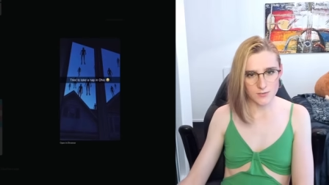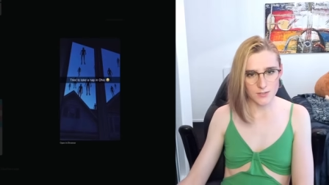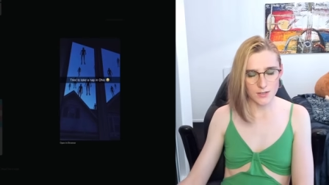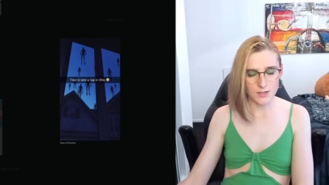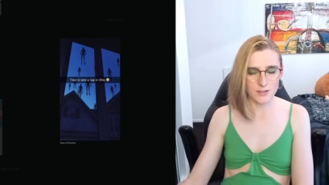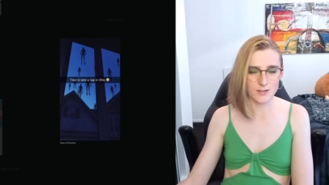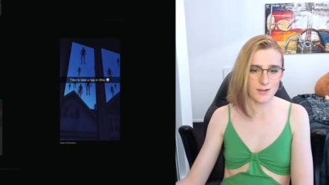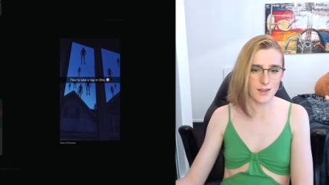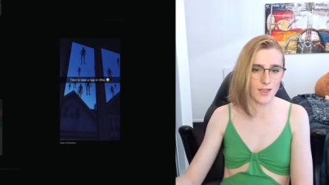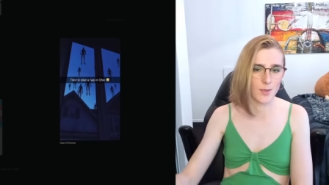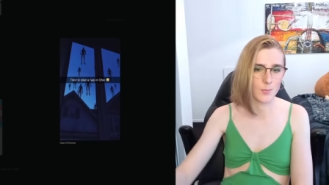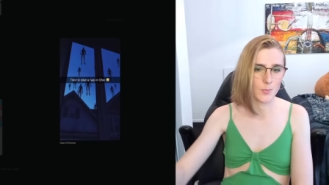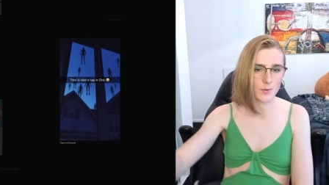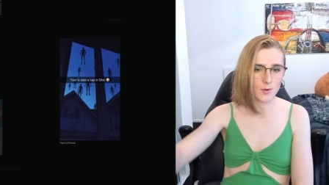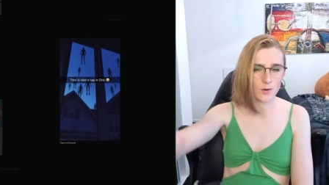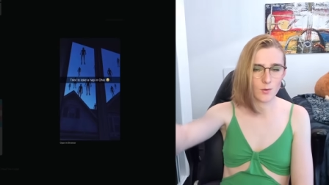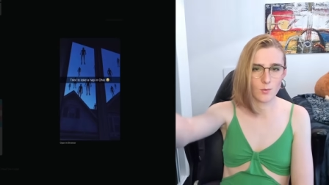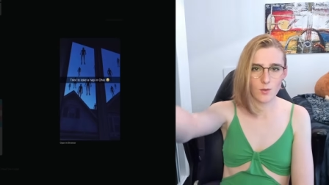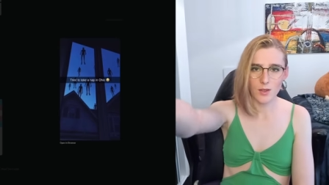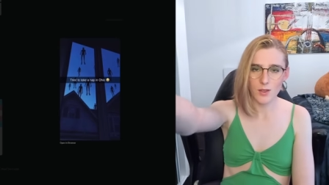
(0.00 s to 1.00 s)
to take a nap
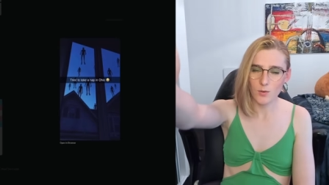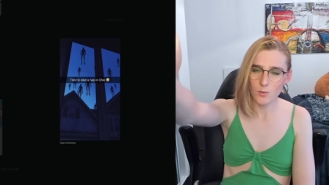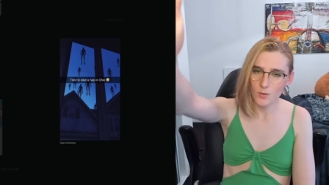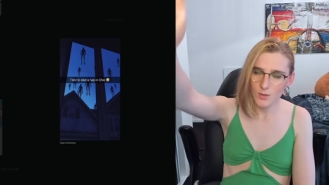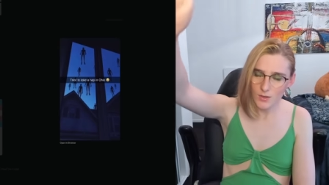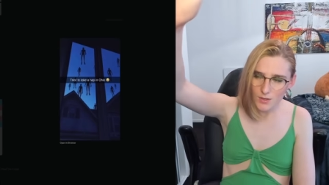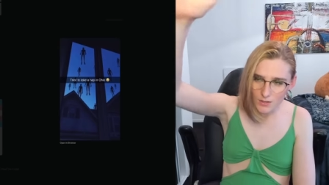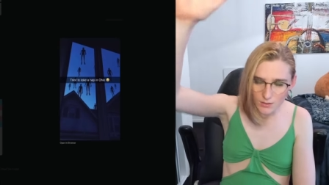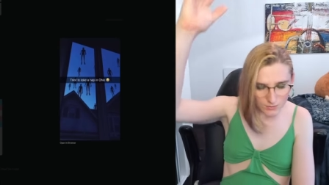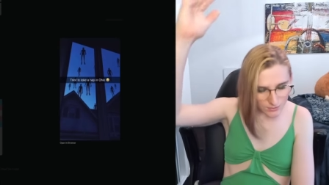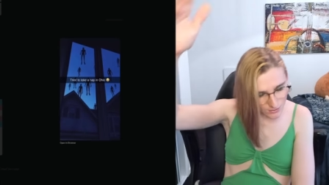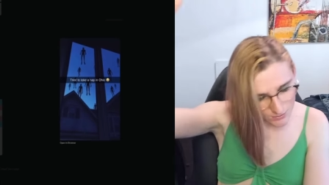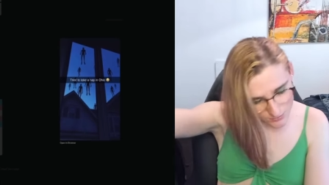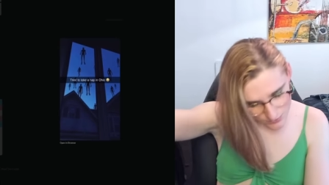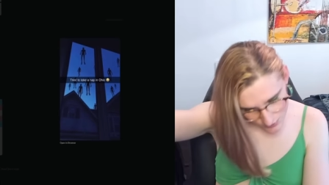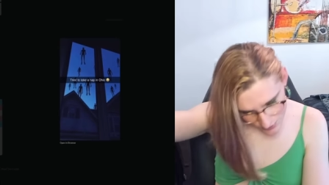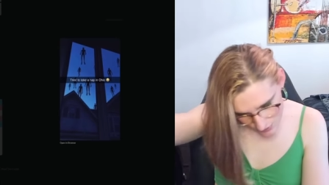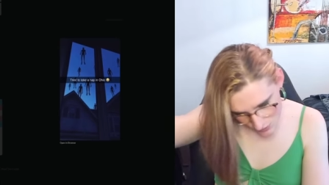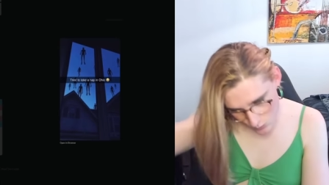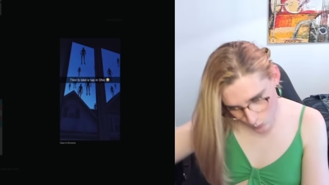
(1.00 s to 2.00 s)
in Ohio.
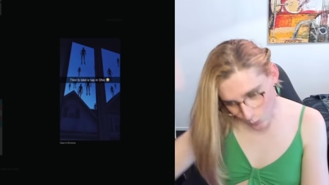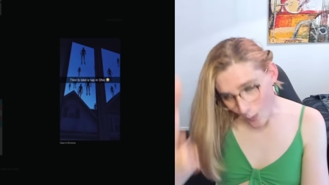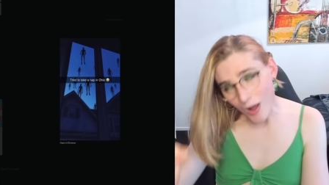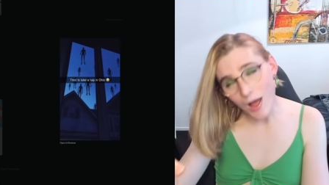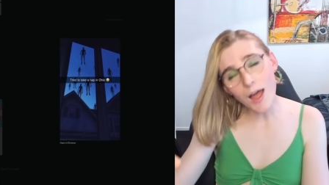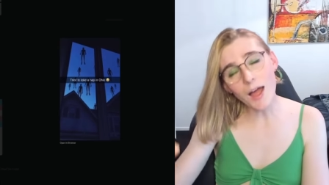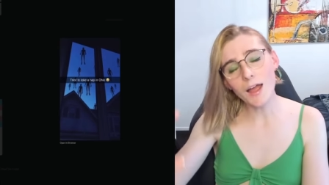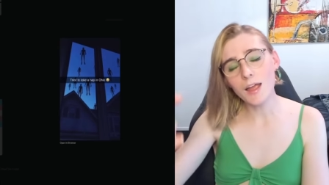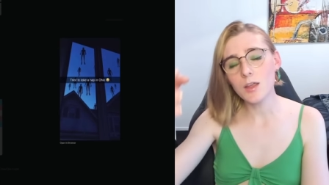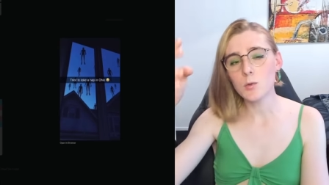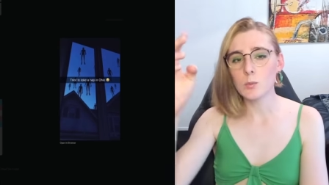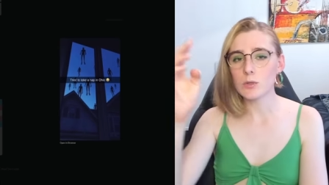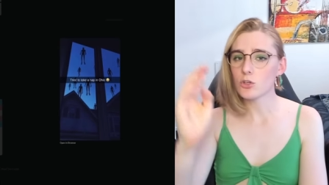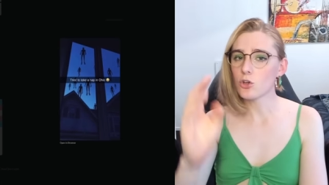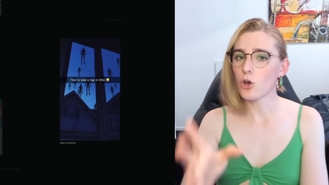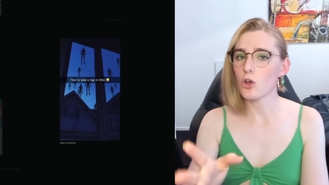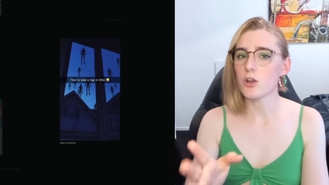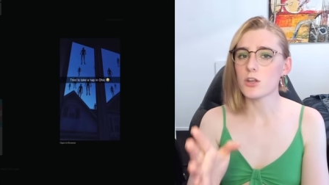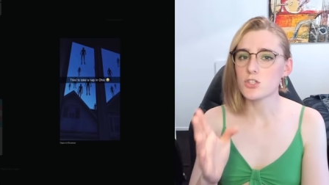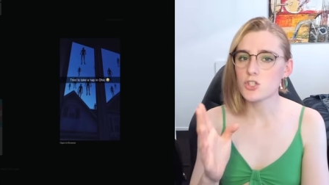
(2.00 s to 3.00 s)
This is why we
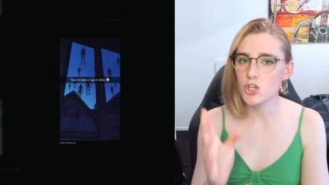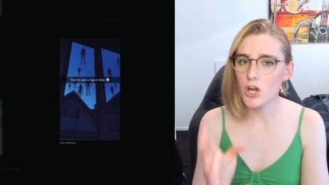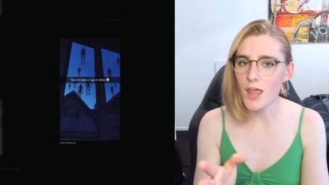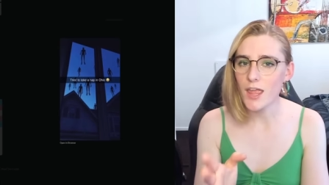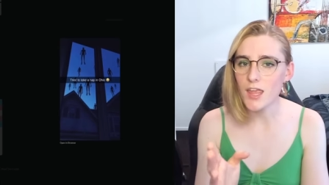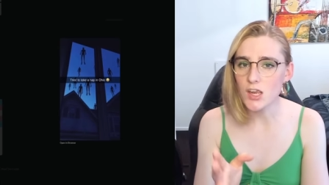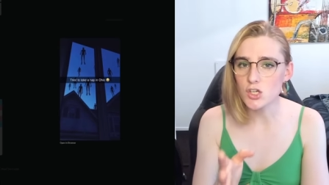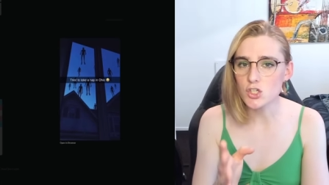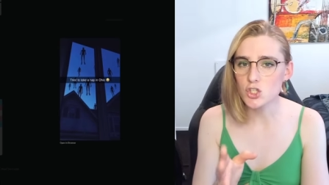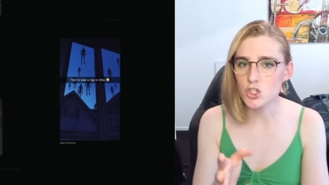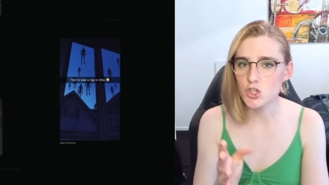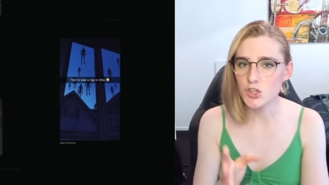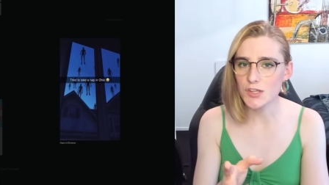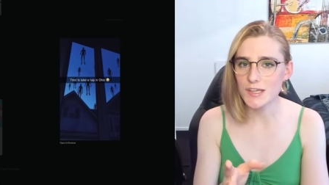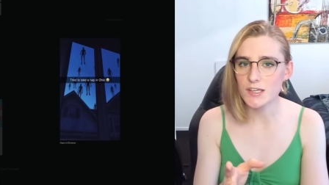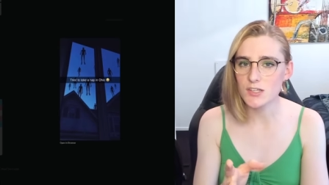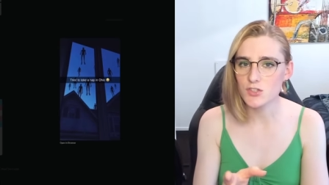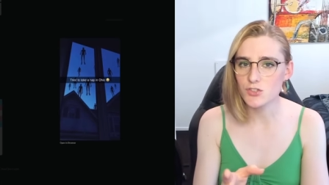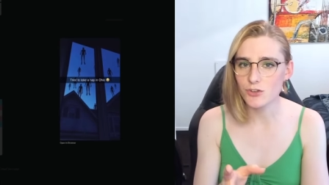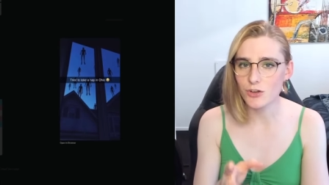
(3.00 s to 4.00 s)
gotta change
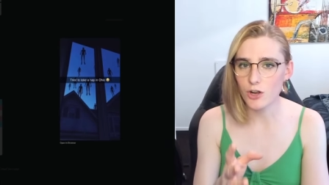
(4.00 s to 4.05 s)
things